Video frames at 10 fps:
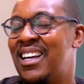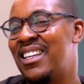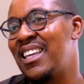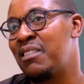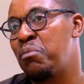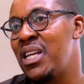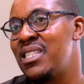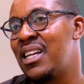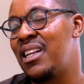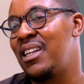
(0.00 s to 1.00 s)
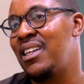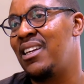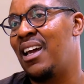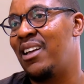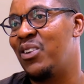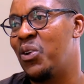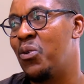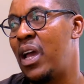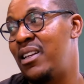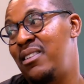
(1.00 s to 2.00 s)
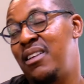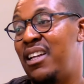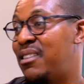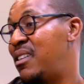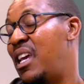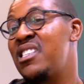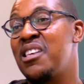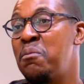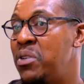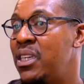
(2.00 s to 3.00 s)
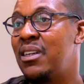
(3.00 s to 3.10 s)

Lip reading: that basically are, you know, at SAP.